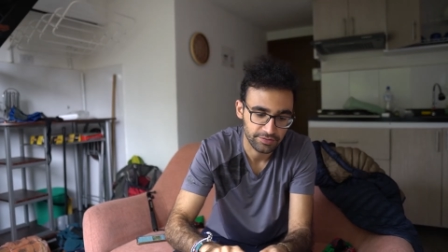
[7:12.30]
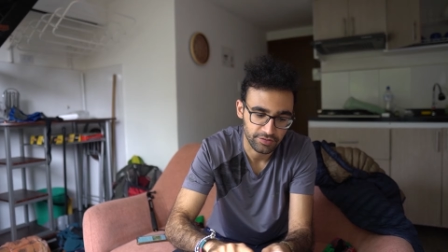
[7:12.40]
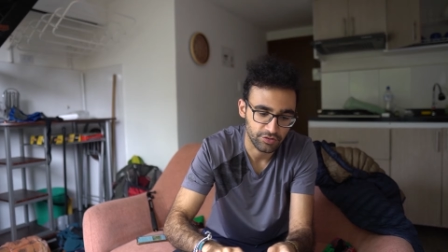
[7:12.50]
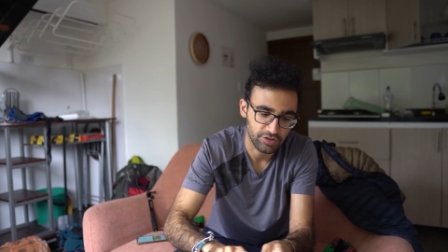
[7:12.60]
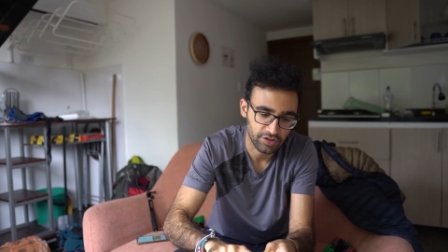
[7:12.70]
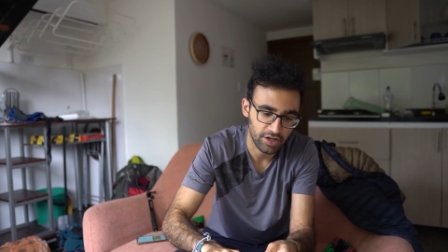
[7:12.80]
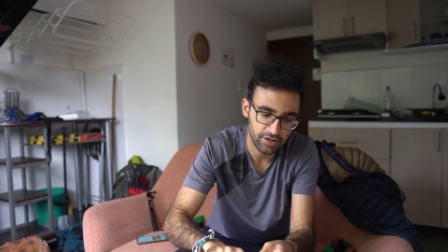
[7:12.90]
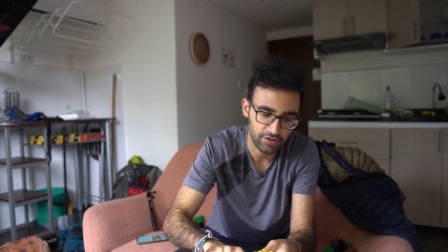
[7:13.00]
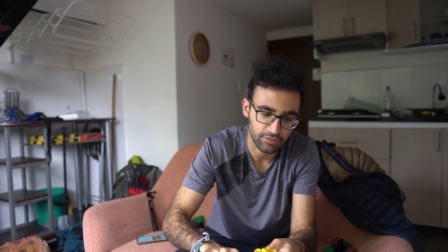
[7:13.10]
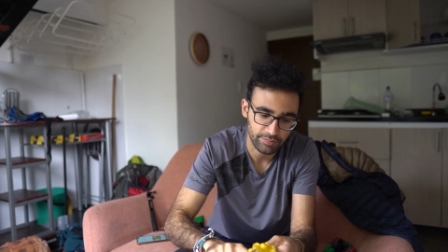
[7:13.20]
You cut
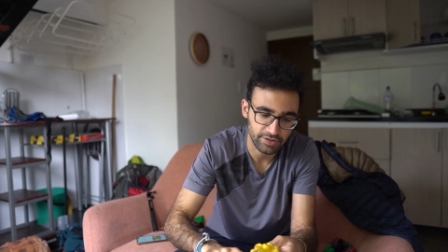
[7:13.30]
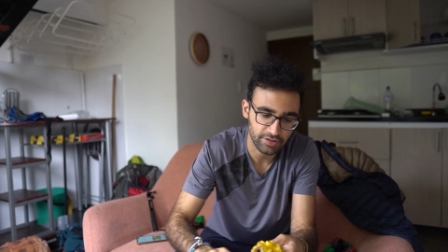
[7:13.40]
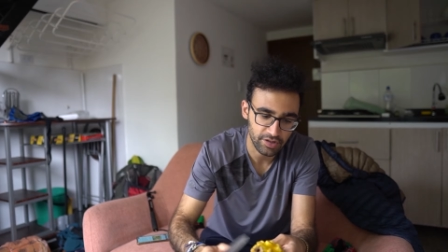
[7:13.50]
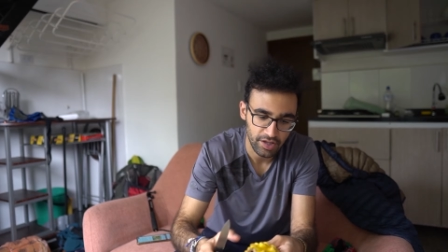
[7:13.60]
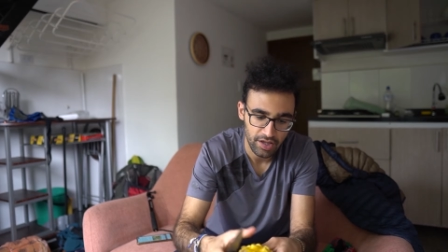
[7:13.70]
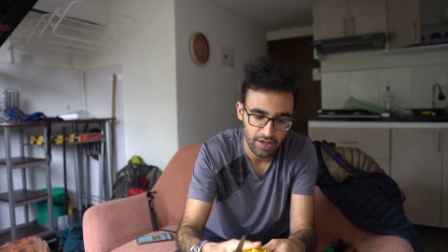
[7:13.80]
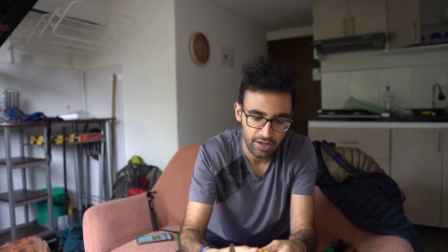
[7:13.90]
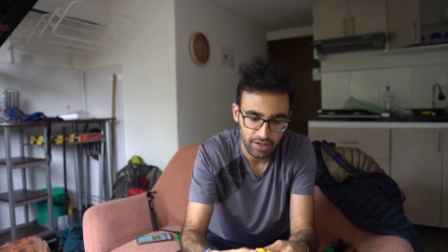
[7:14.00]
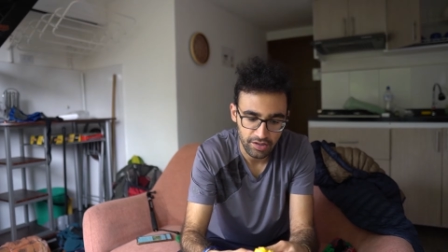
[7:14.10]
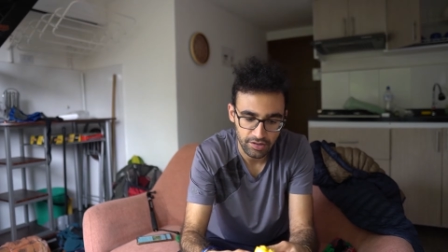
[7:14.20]
it open,
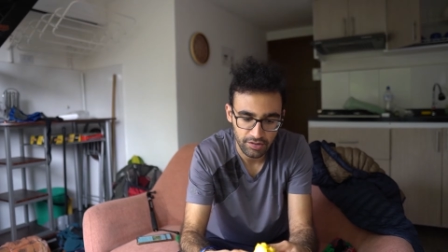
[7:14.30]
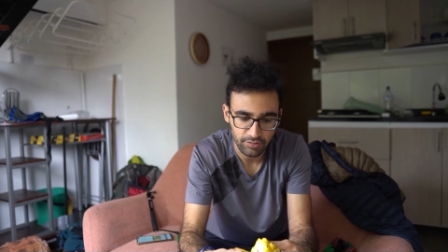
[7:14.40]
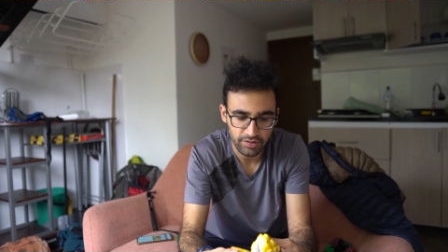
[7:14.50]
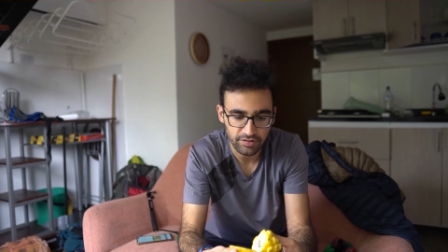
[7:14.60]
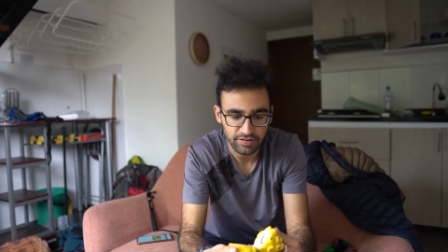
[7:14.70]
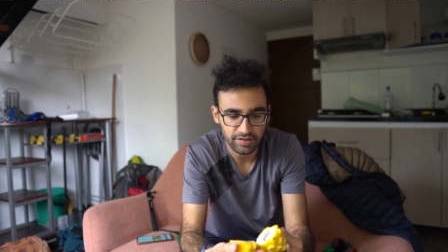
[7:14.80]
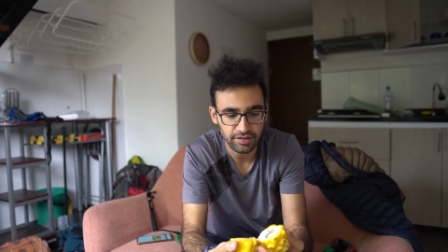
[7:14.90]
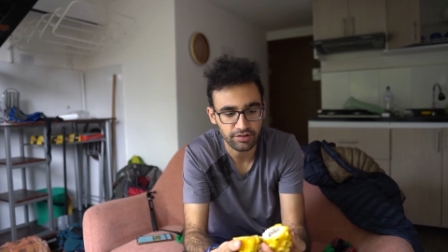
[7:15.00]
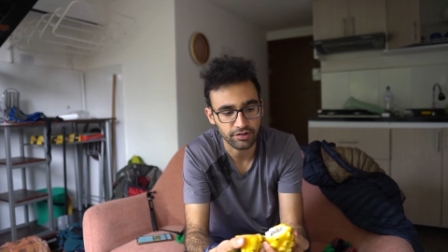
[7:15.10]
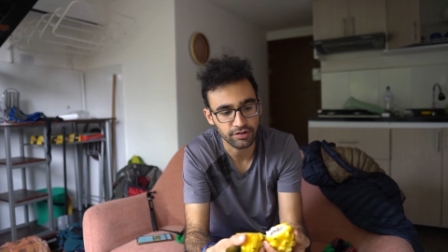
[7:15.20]
and the ones
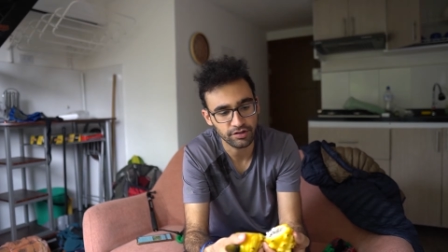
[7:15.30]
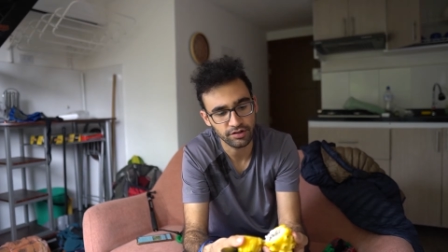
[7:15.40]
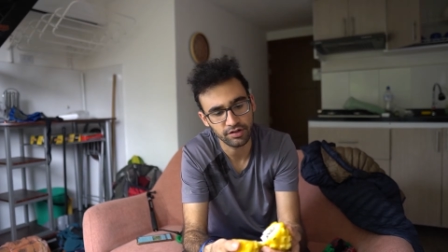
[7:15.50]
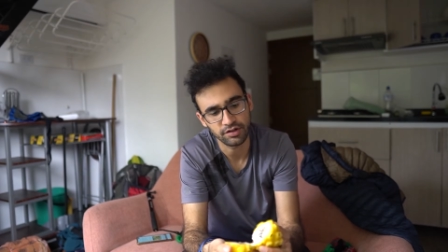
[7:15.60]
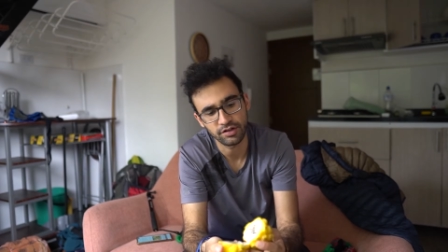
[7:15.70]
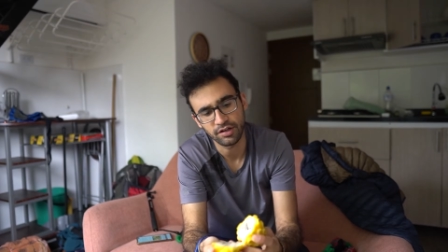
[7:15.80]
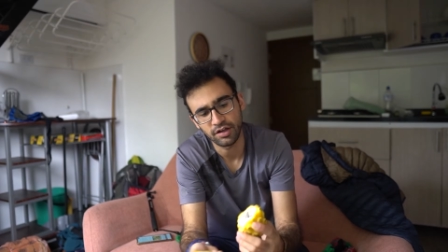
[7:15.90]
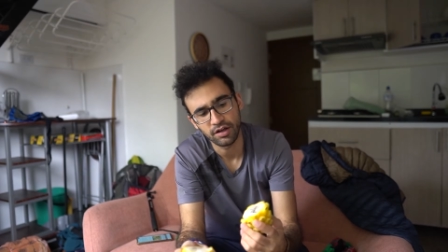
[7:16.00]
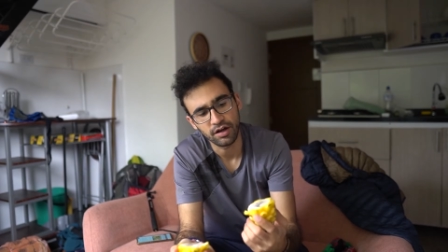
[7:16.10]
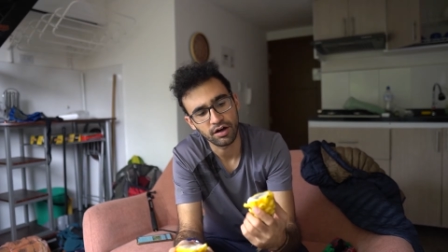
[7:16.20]
here
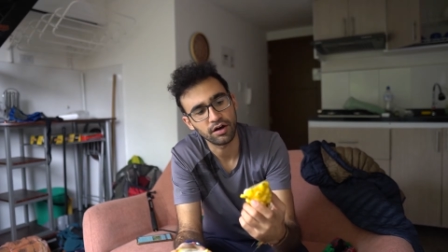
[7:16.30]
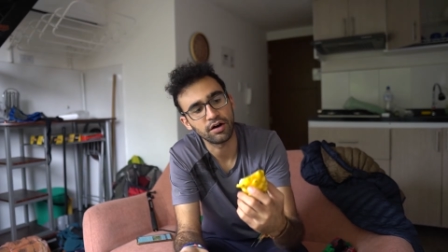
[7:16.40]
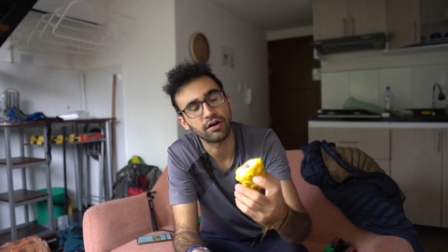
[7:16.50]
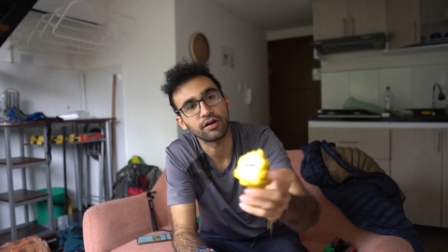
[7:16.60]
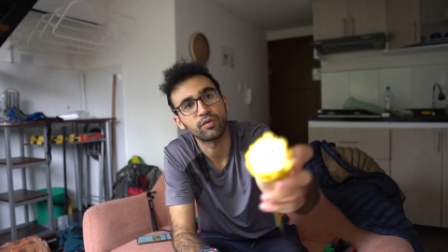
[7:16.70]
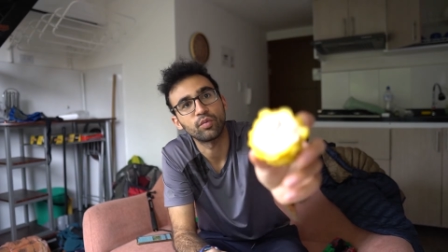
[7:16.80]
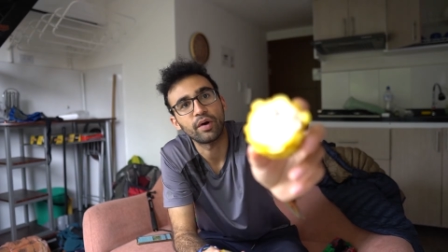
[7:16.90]
are